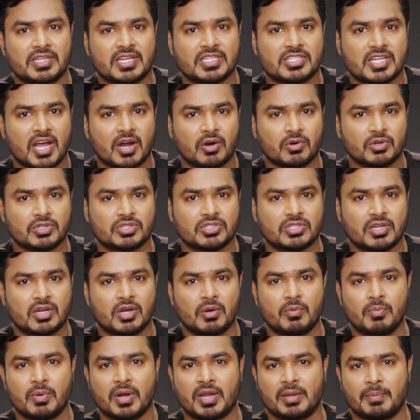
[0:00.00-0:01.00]
as ours,
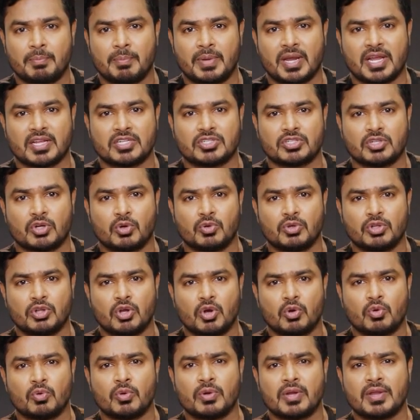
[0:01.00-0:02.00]
where the beings don't
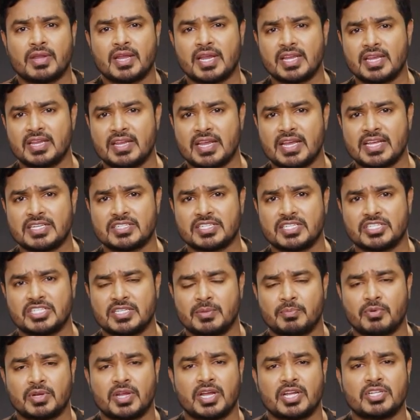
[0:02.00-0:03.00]
know that it is a
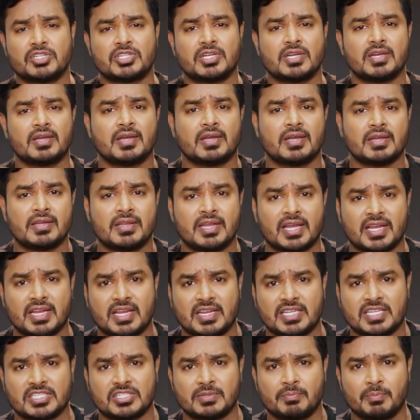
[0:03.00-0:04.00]
simulation, then
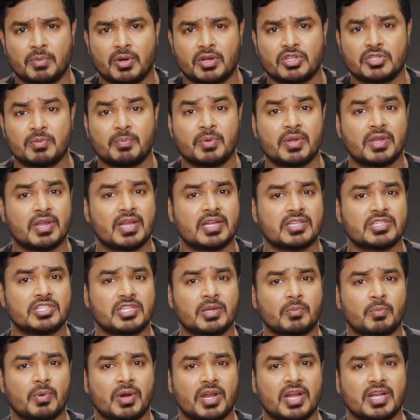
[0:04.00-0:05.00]
it is possible that
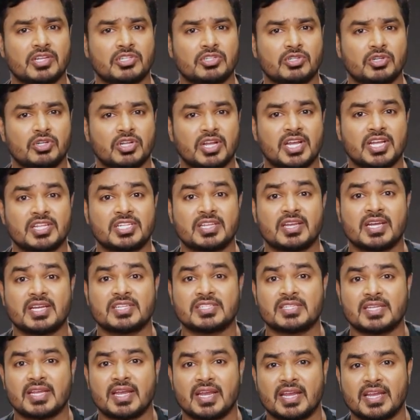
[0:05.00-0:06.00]
someone else created
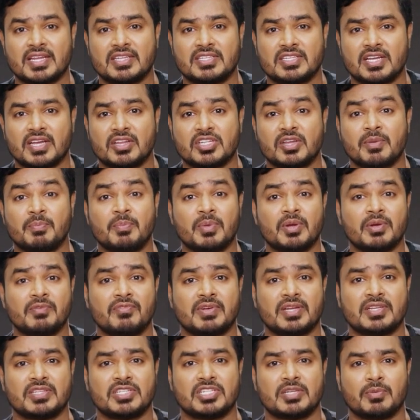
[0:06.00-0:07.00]
us in such a
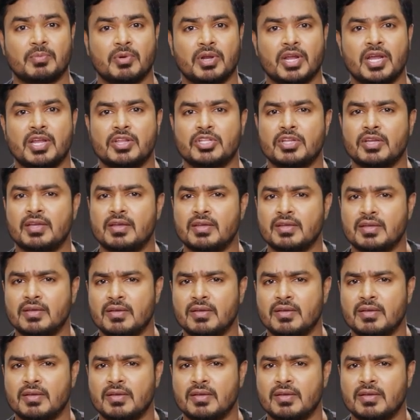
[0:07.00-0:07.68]
perfect simulation.